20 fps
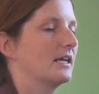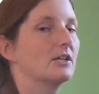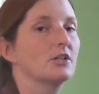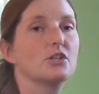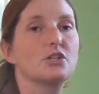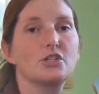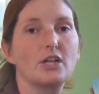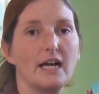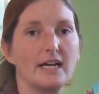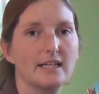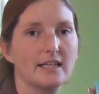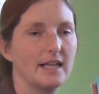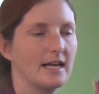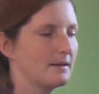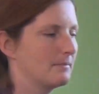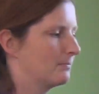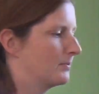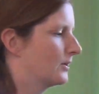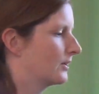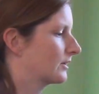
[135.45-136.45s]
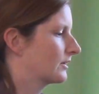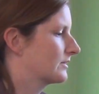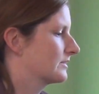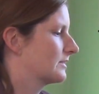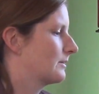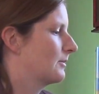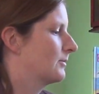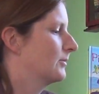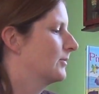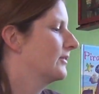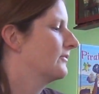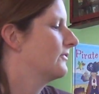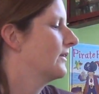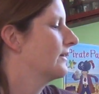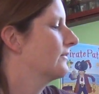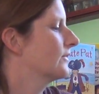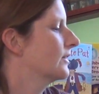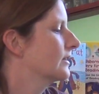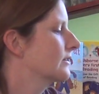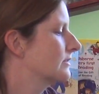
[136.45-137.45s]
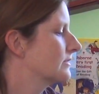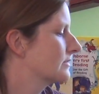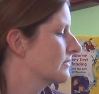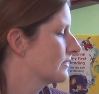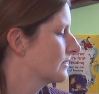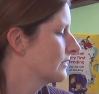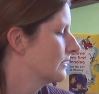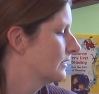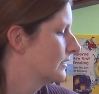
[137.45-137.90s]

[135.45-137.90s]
Shine a Light books, some of my favorites.